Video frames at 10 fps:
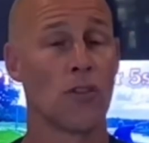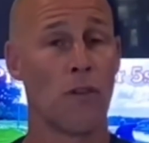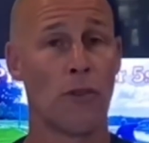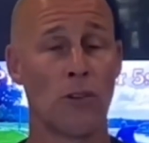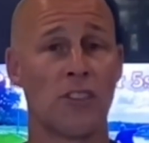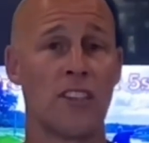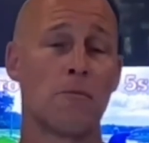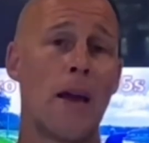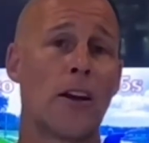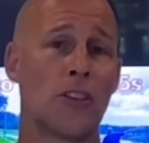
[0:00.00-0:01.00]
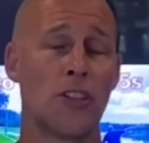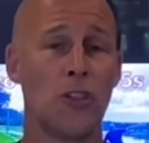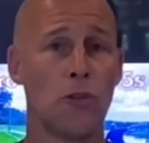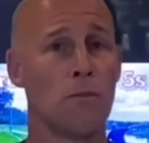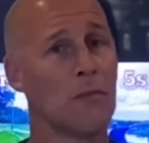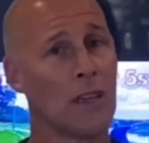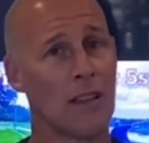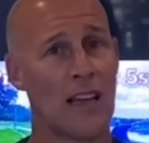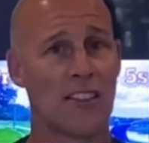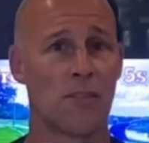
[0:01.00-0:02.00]
So if those things matter to you,
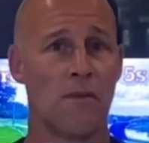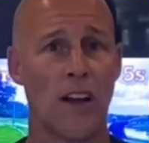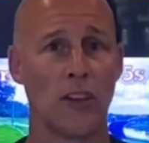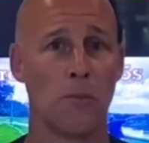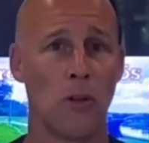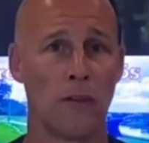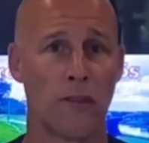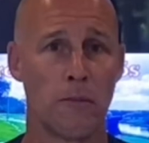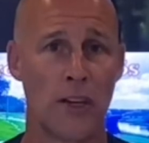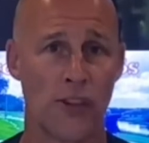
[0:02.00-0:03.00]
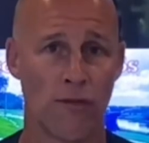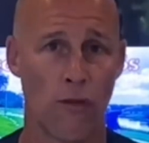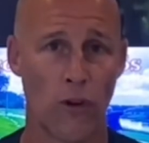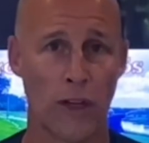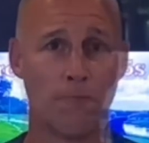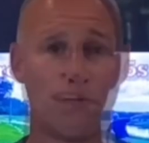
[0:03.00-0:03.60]
that's some valuable information for you.